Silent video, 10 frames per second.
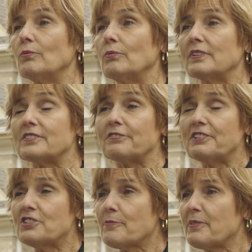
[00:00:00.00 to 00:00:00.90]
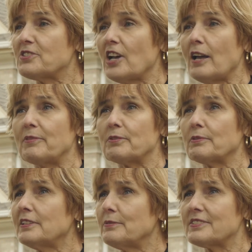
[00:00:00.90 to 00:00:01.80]
Well, to finish up the job, there
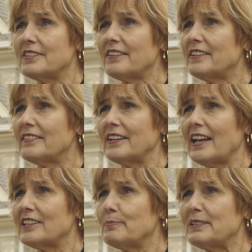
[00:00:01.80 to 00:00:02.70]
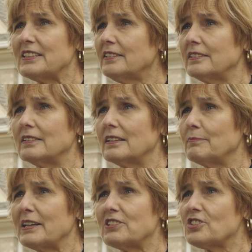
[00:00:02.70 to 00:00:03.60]
really was nothing that had to be done.
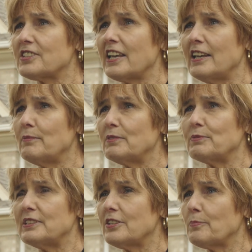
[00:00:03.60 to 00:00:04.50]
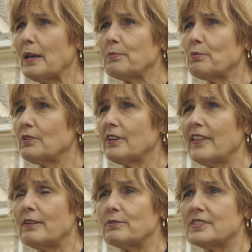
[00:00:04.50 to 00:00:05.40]
Mike just came and we did the paperwork and
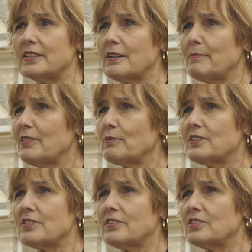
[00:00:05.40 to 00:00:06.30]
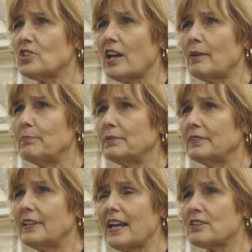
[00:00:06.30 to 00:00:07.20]
that was it. I mean, the rest of the job,
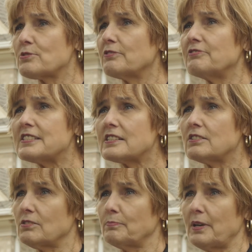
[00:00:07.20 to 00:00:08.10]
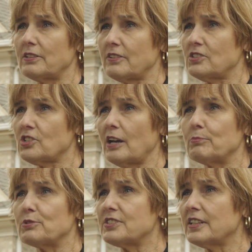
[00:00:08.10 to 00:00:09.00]
the actual physical part of the job
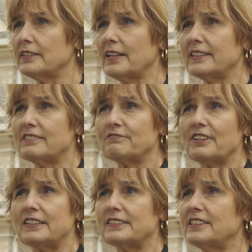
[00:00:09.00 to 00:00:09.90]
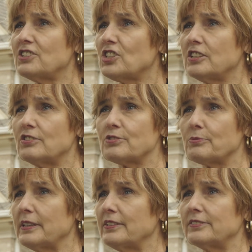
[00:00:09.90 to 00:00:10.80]
was done. I didn't find any shingles
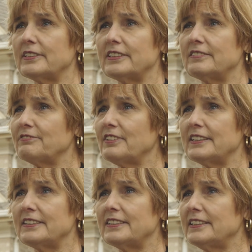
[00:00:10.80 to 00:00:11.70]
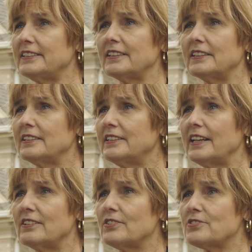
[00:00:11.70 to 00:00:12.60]
around. I didn't find any
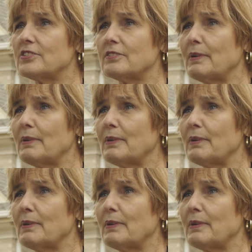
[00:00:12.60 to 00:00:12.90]
nails.